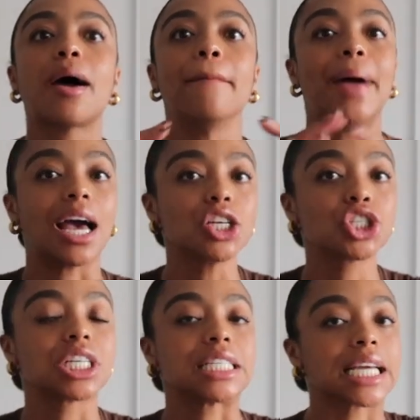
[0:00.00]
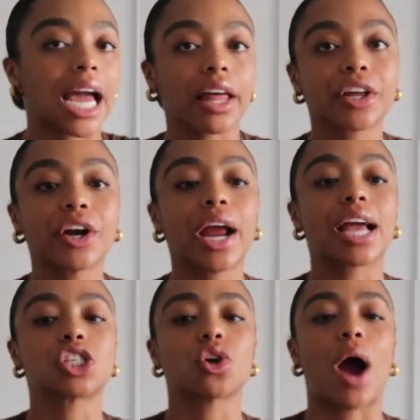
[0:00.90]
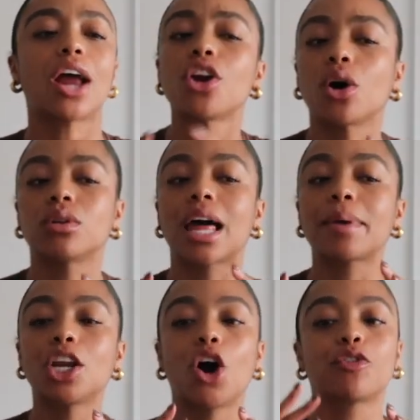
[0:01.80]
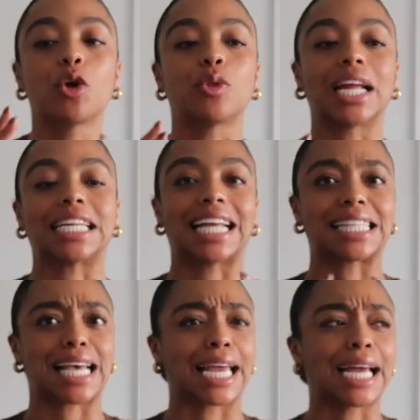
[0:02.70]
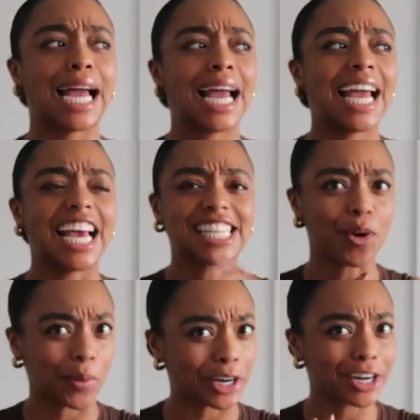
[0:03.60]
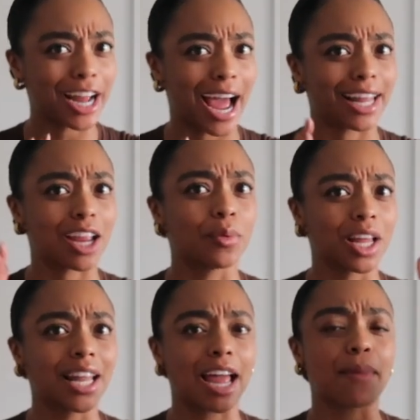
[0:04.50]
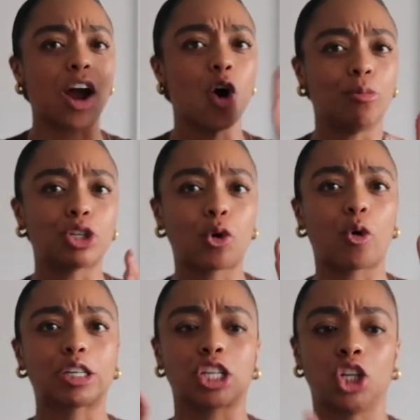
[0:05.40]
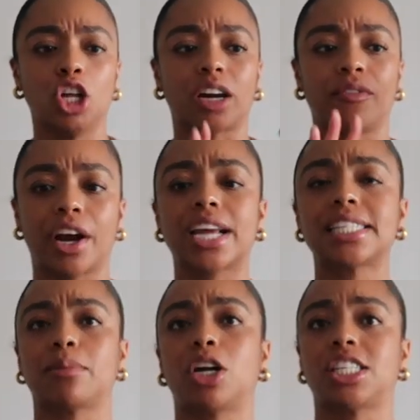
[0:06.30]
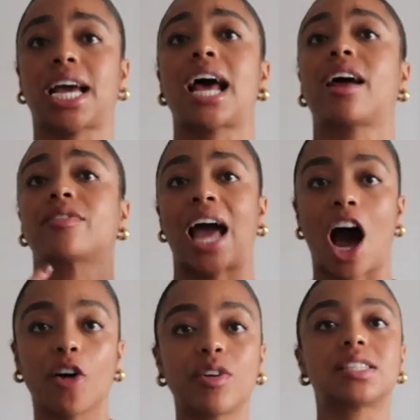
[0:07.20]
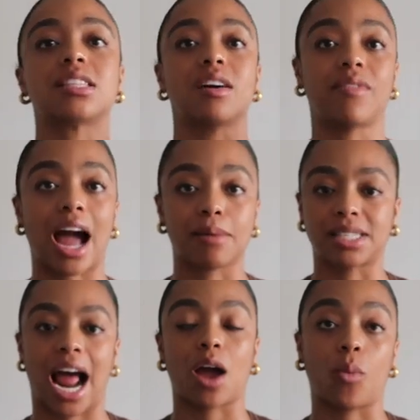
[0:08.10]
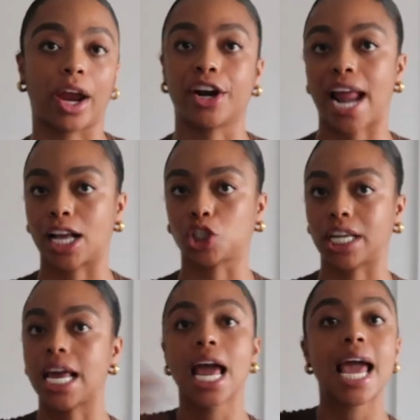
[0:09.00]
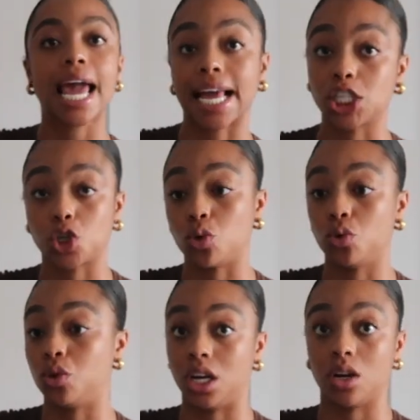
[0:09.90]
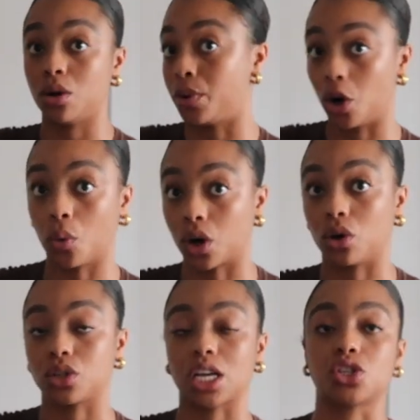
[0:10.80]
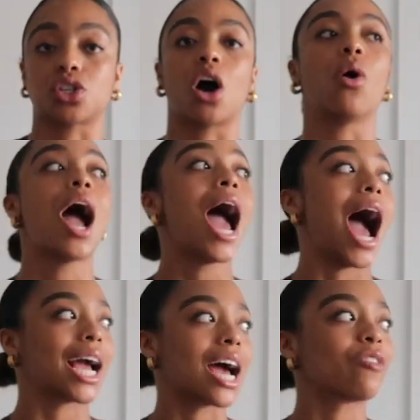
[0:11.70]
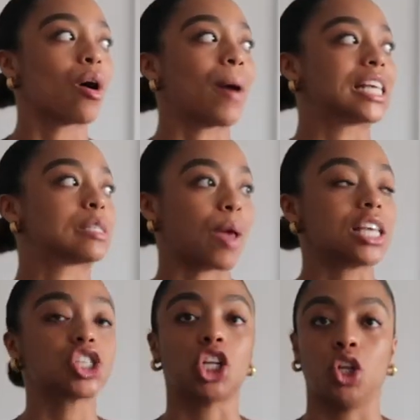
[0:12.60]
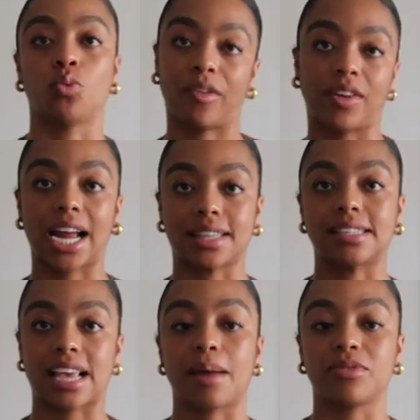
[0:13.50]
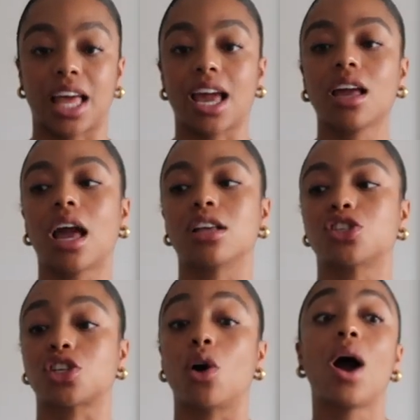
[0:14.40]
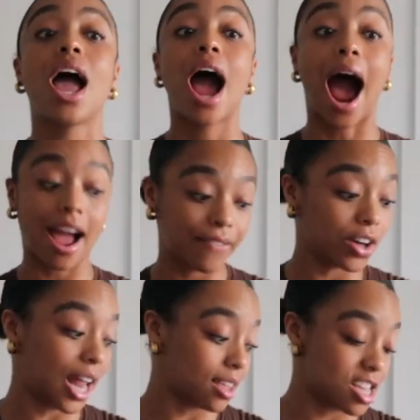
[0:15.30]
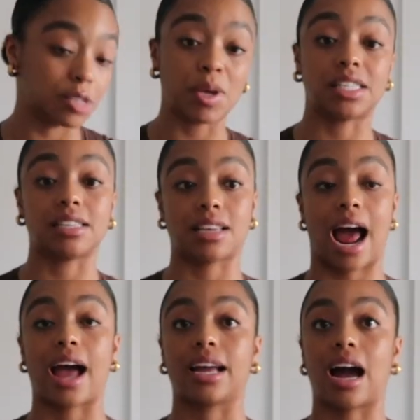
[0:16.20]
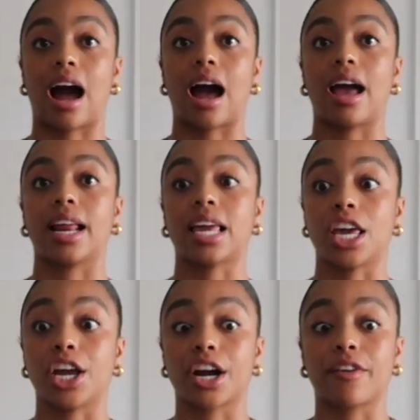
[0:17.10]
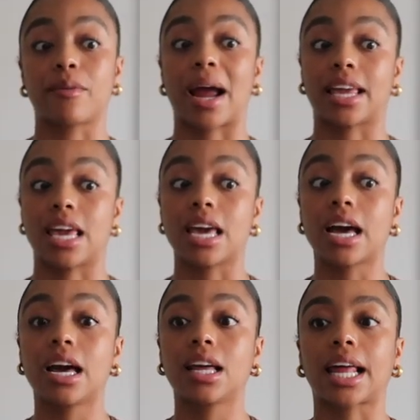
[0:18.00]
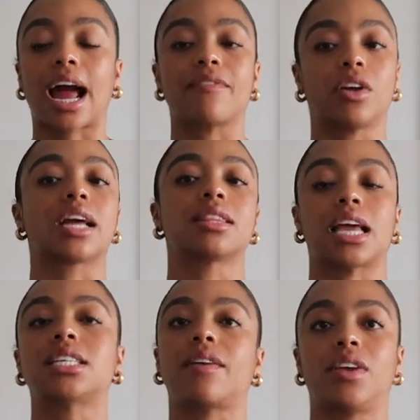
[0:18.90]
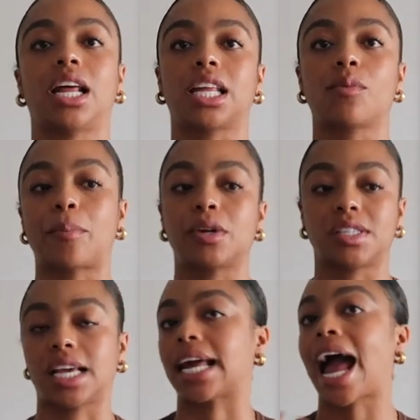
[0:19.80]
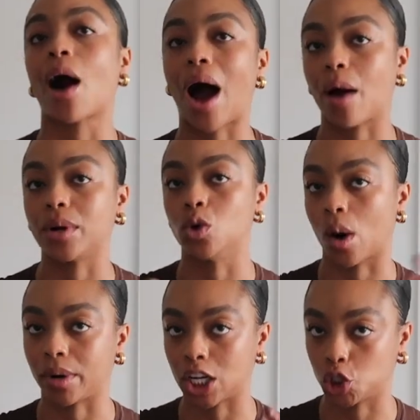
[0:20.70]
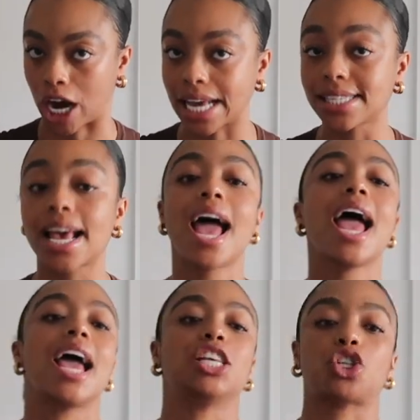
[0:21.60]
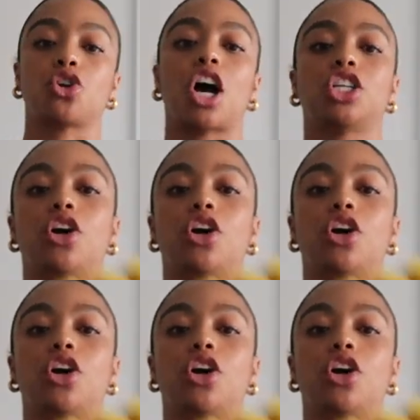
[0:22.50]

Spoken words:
mesh together. And so I don't know, let me know if you think that that's like, is that weird? I like really like my home decor to look very similar to kind of like the outfits and the vibes that I wear naturally into the real world. And so I kind of want my space to reflect the same thing. And so I feel like these pieces that I got here from Ikea, like I feel like they definitely represent like how I would normally dress. And so y'all